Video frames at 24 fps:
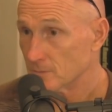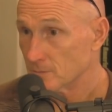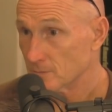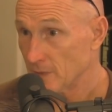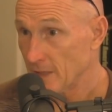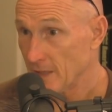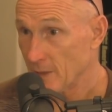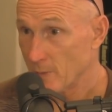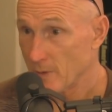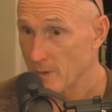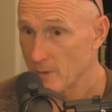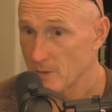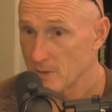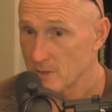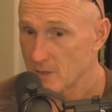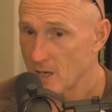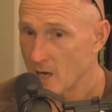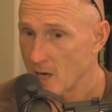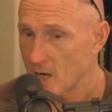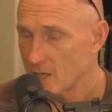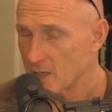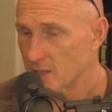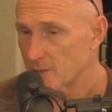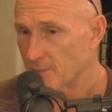like we were
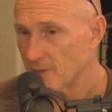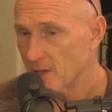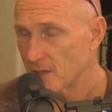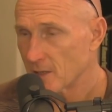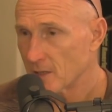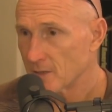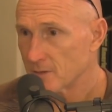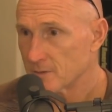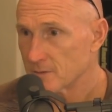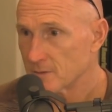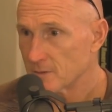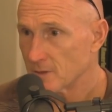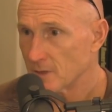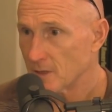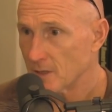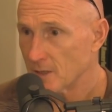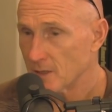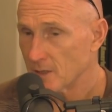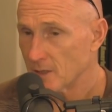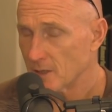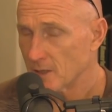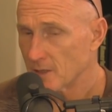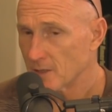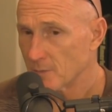talking about on
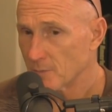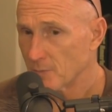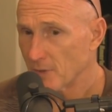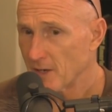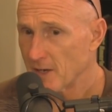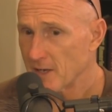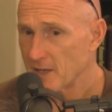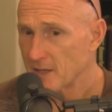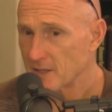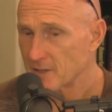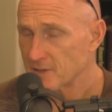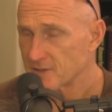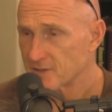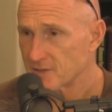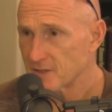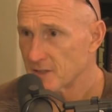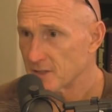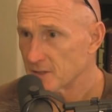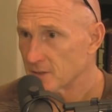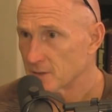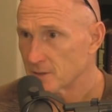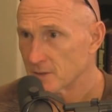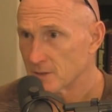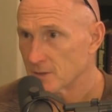uh, on a break, is
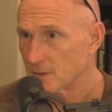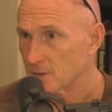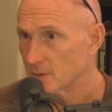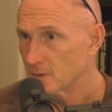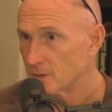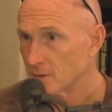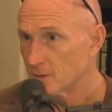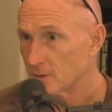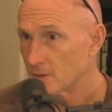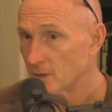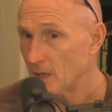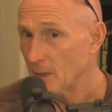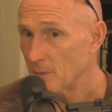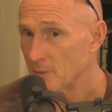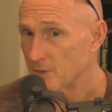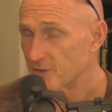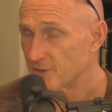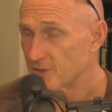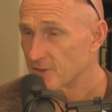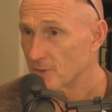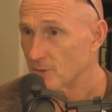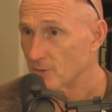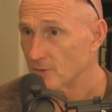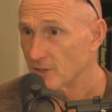that I was
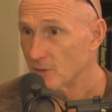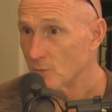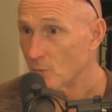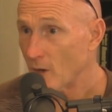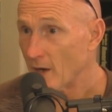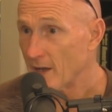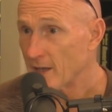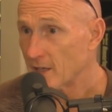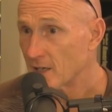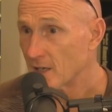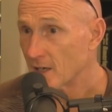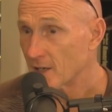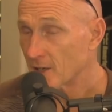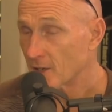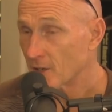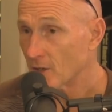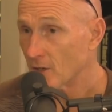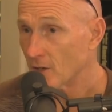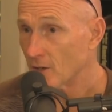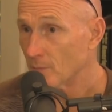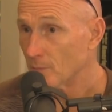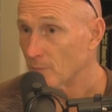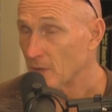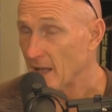the only white guy on an
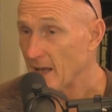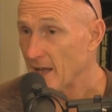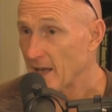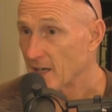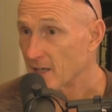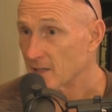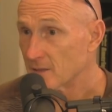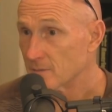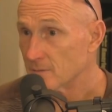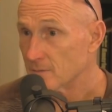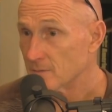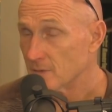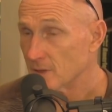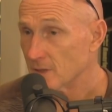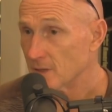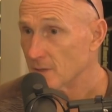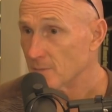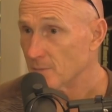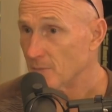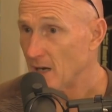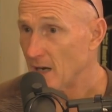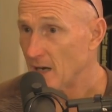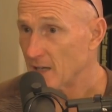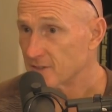all black and uh,
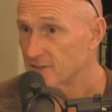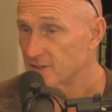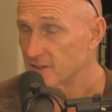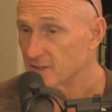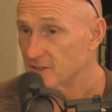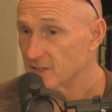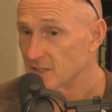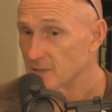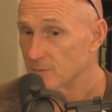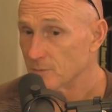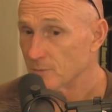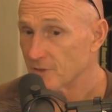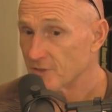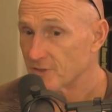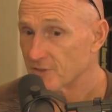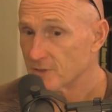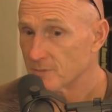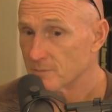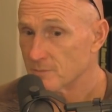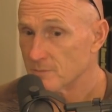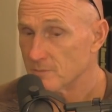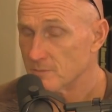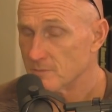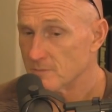boxing team with
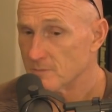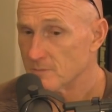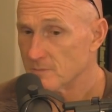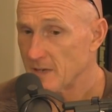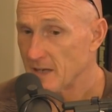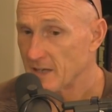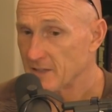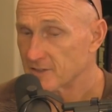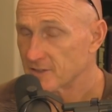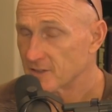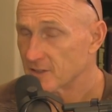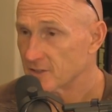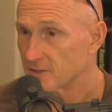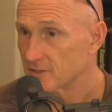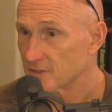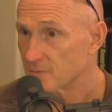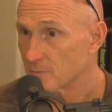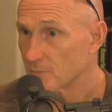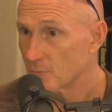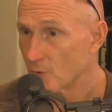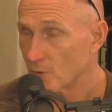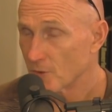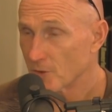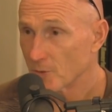some Mexicans
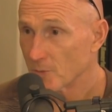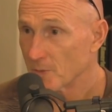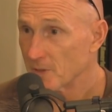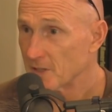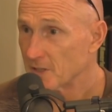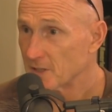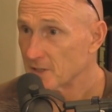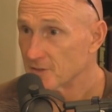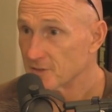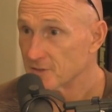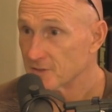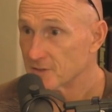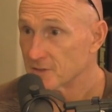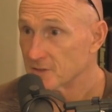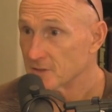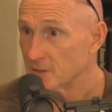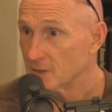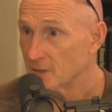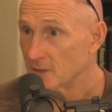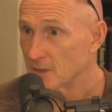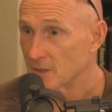and Puerto Ricans and